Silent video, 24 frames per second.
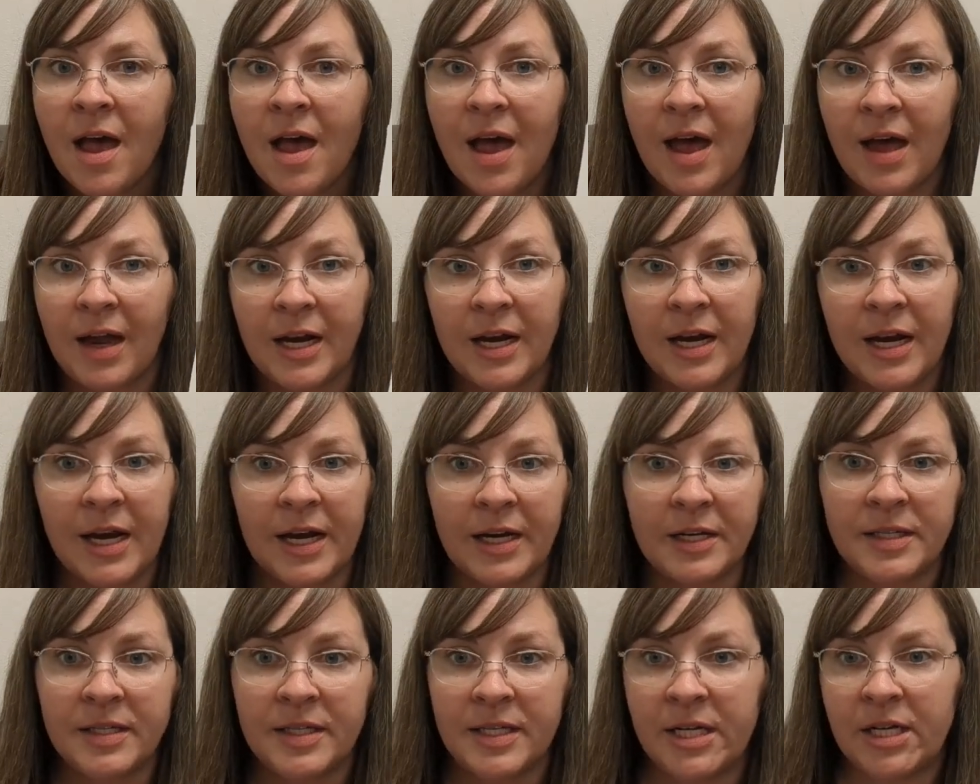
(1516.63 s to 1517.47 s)
Anna
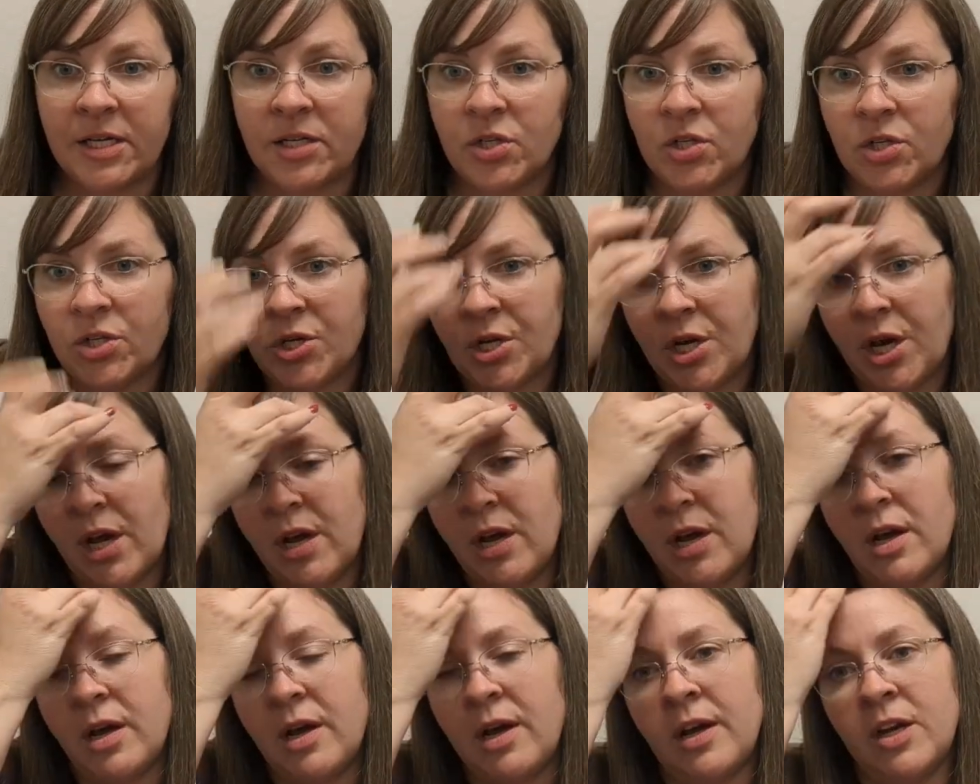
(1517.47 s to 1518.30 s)
Stitch.
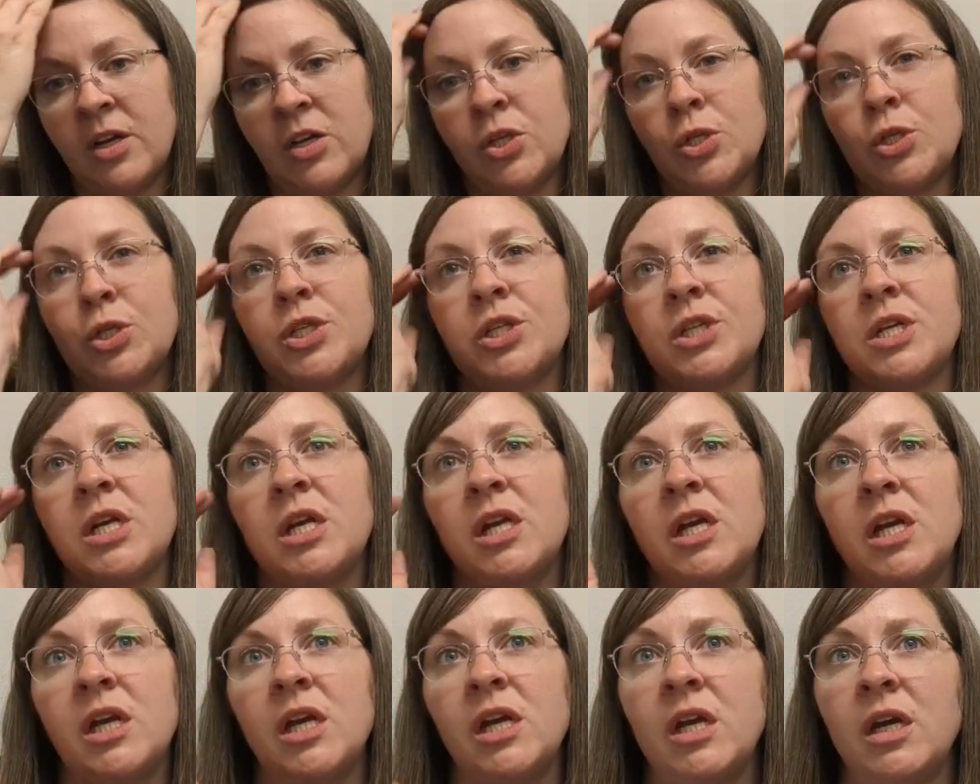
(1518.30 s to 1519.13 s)

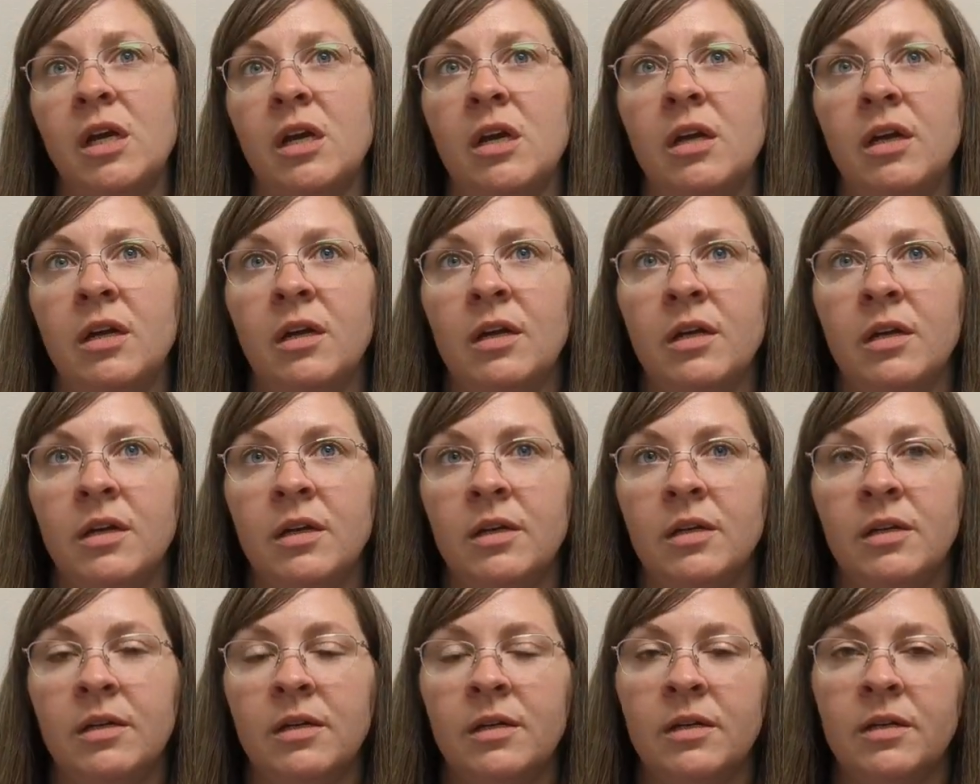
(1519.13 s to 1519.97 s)
She
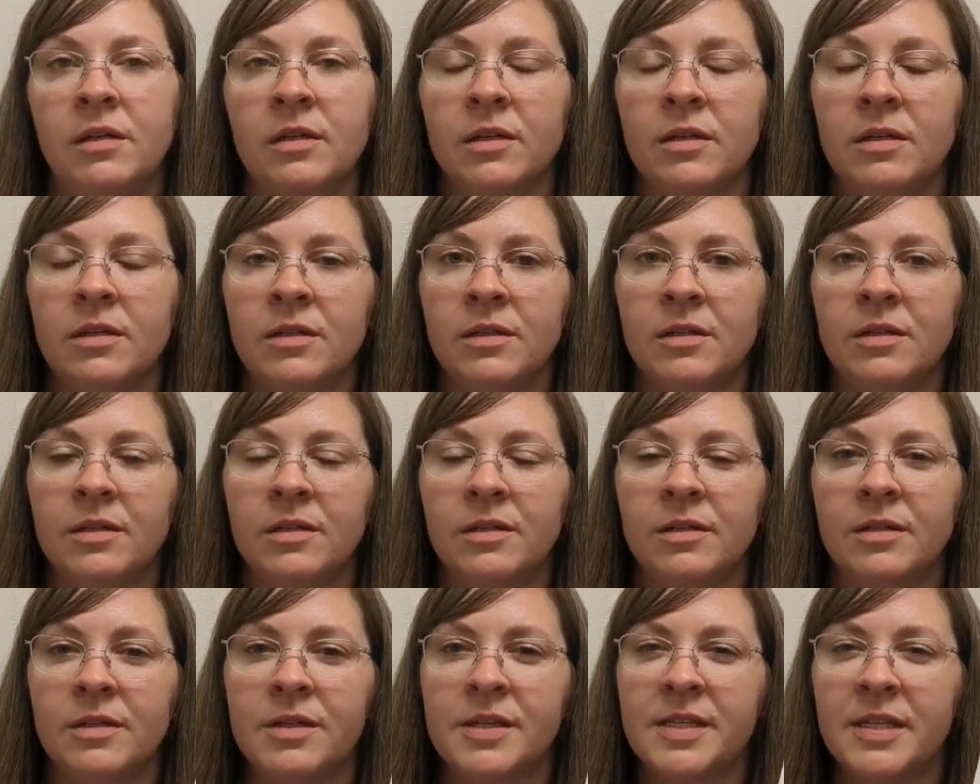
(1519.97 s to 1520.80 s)

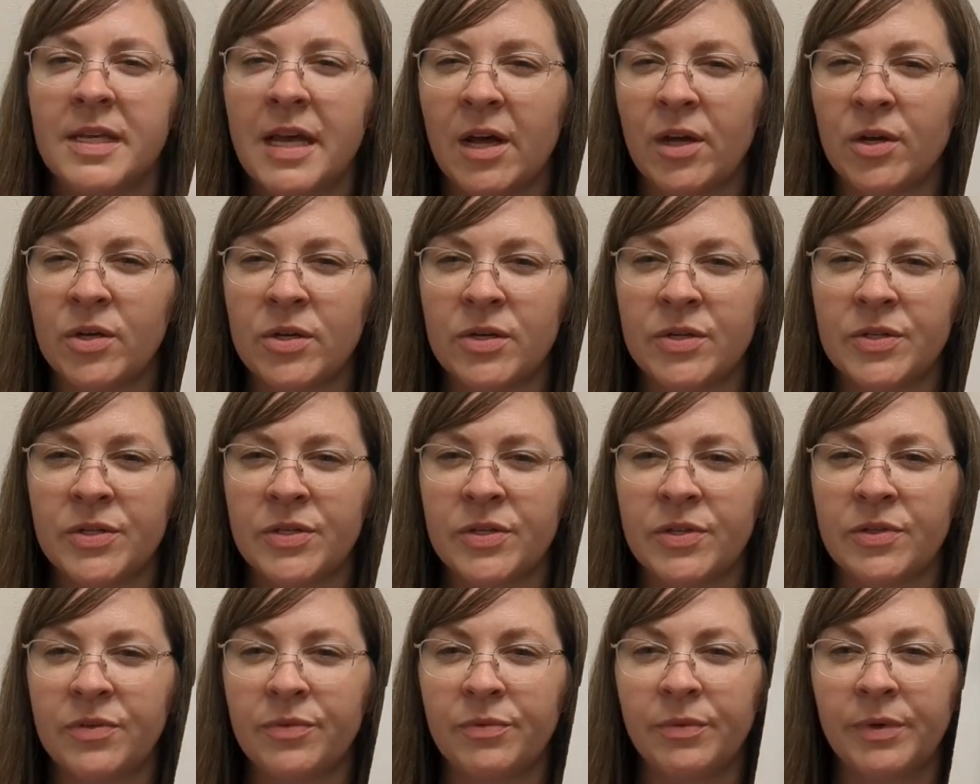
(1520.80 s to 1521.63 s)
sells
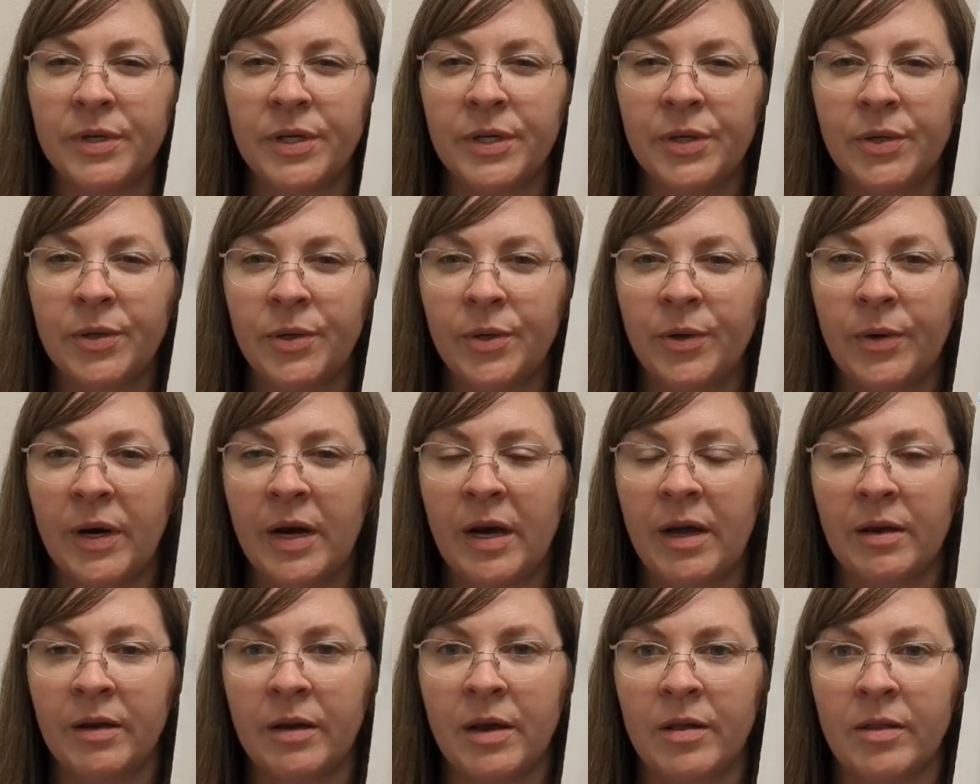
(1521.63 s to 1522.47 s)
through
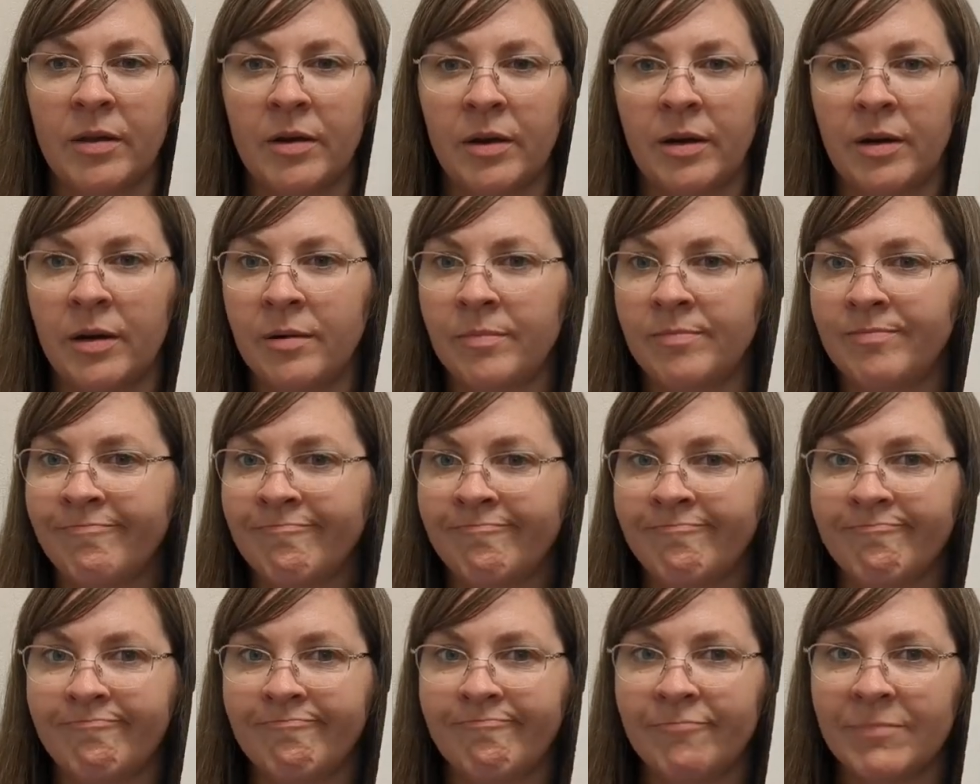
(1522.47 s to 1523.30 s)
another
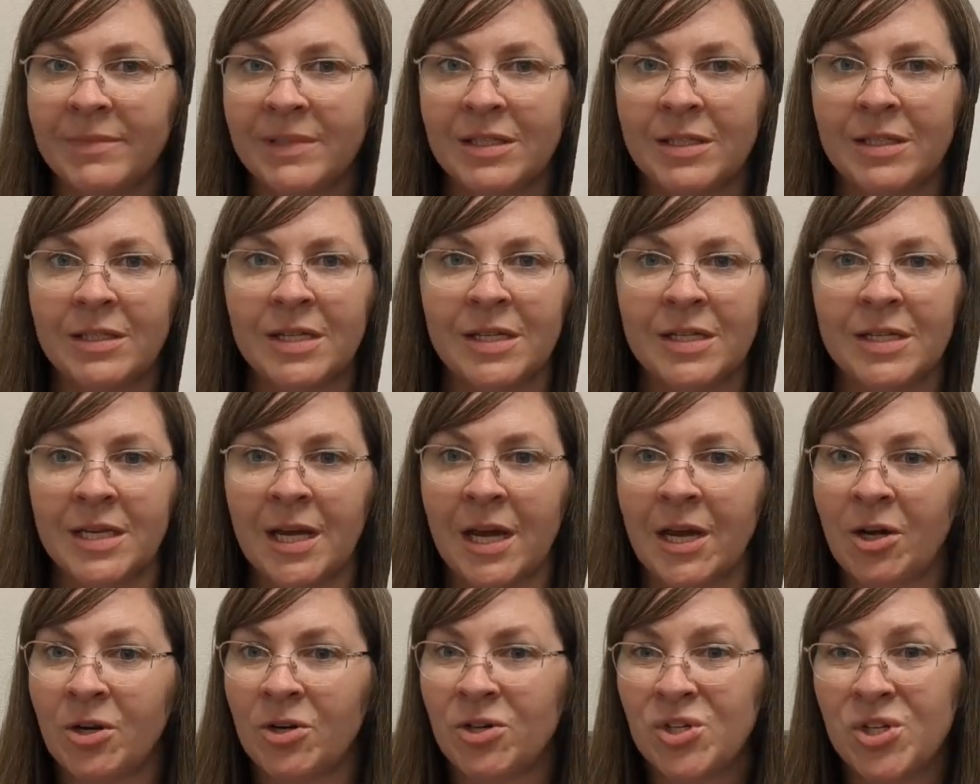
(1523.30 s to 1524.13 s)

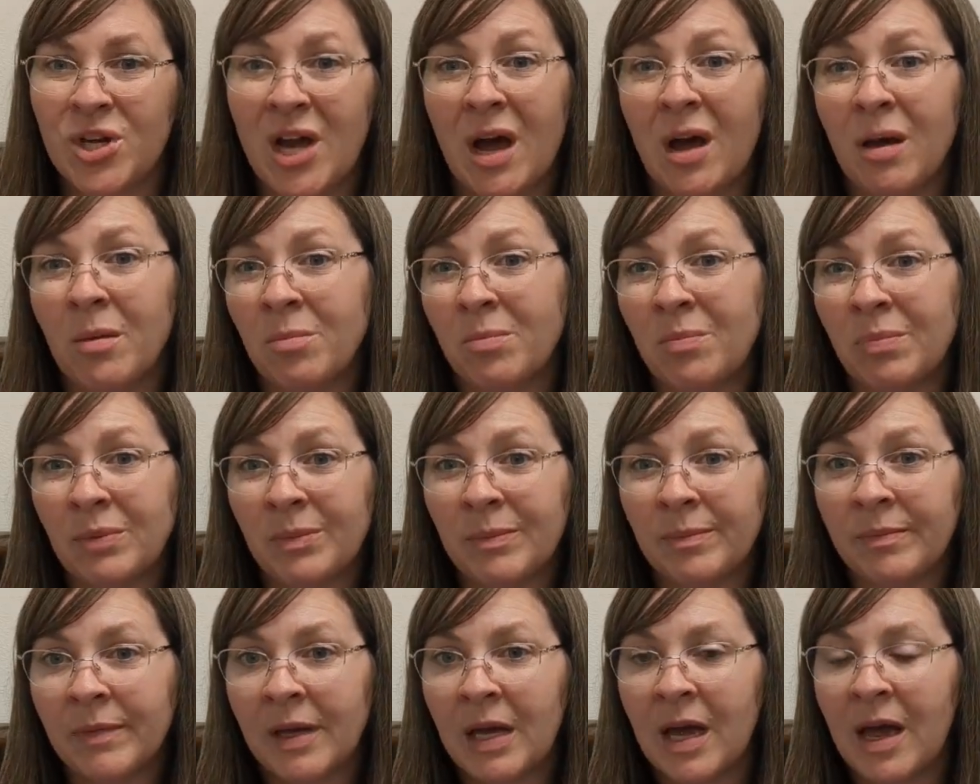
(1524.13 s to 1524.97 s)
designer shop
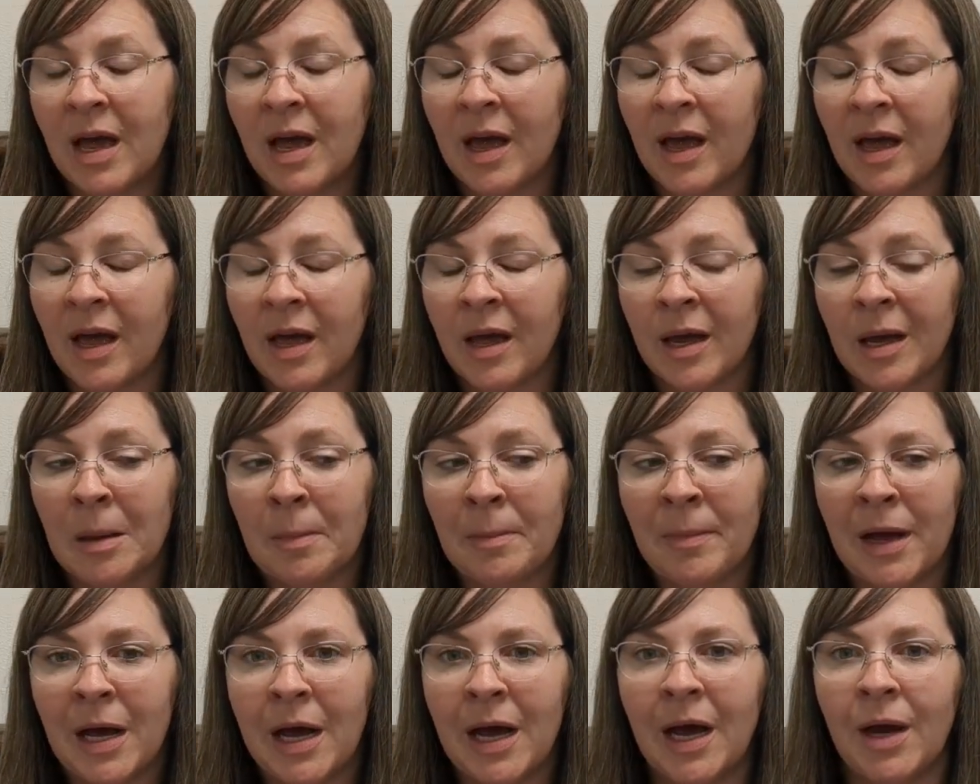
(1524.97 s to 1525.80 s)

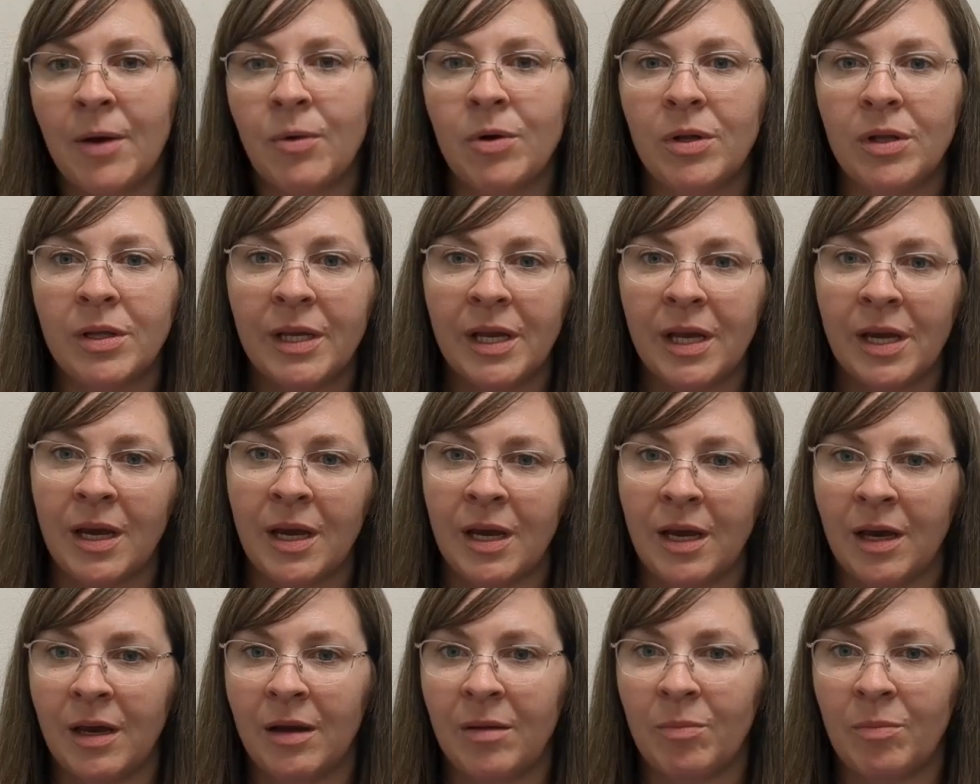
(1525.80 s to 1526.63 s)
um, I will link
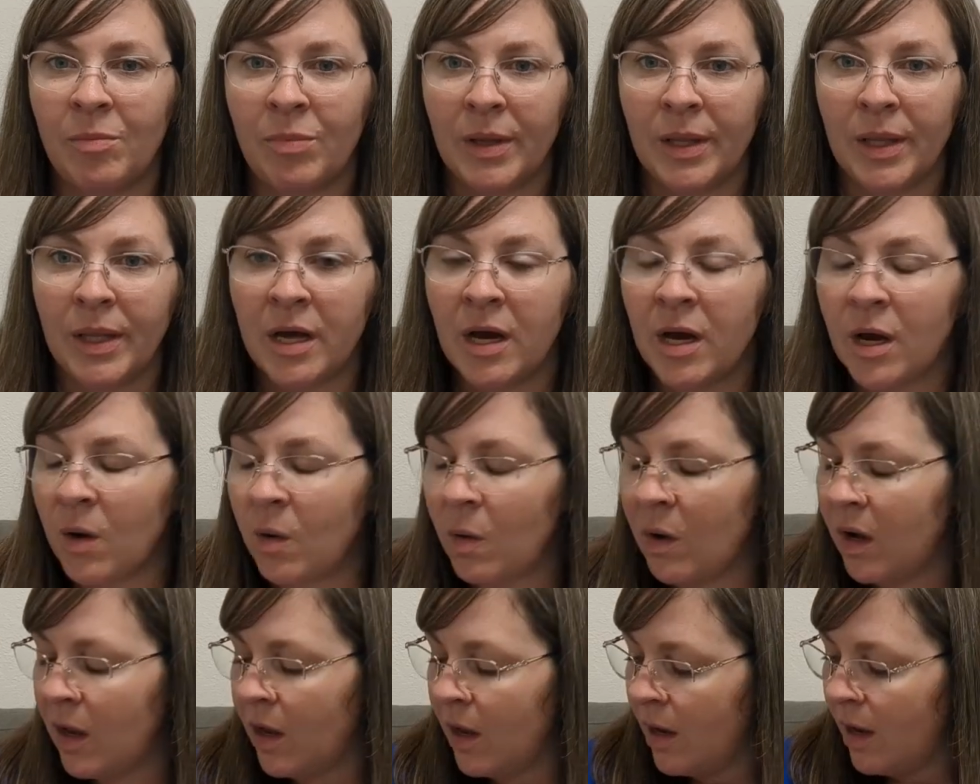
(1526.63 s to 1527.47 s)
it below.